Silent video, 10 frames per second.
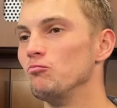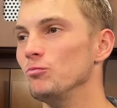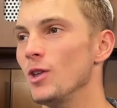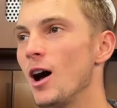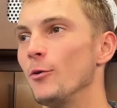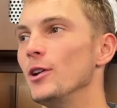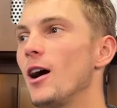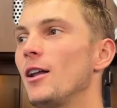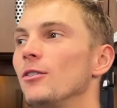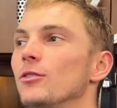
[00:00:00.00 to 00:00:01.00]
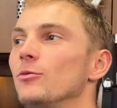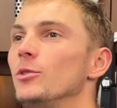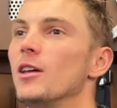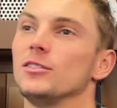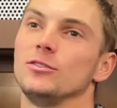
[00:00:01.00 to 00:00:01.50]
No, we don't. We
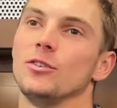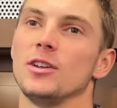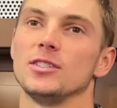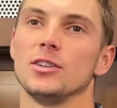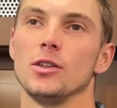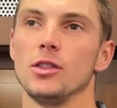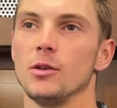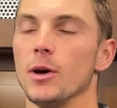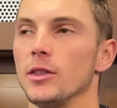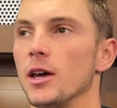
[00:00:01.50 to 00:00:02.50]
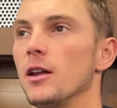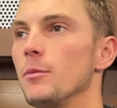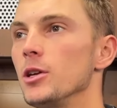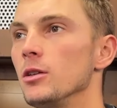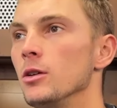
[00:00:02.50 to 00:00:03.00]
don't necessarily think about that. I
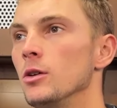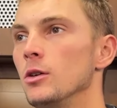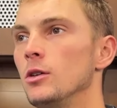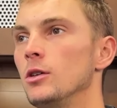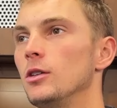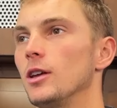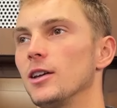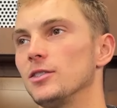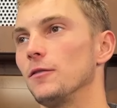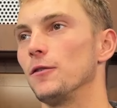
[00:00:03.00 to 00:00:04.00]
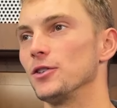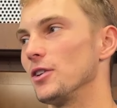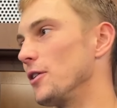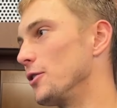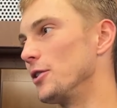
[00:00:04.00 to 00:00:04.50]
mean, I guess the first
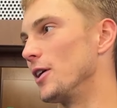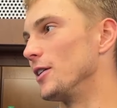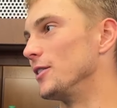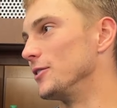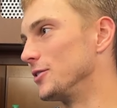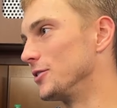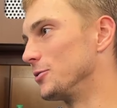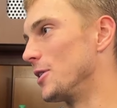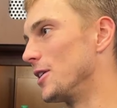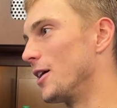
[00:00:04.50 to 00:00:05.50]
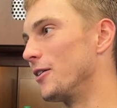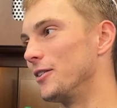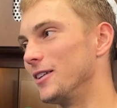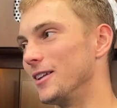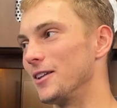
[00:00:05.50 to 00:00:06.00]
I heard of that is right now.
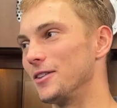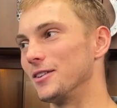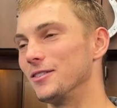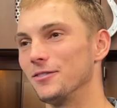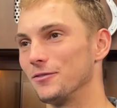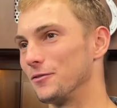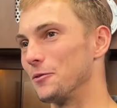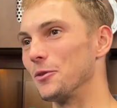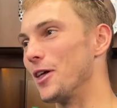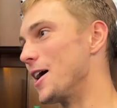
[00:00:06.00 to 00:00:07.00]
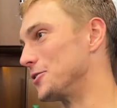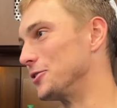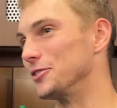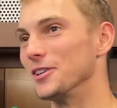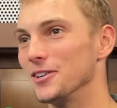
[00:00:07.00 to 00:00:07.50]
And I think from the last
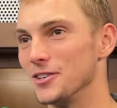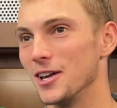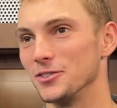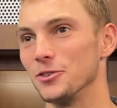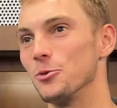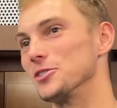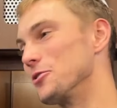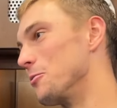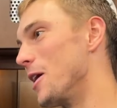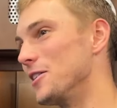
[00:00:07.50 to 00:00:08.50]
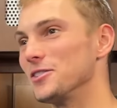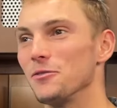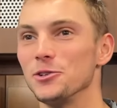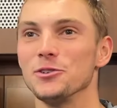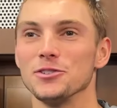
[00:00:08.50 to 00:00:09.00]
year, you know, you guys are the ones that remind us
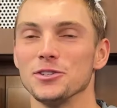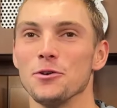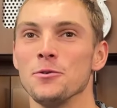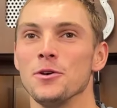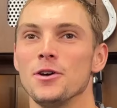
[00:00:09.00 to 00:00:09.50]
every year. So,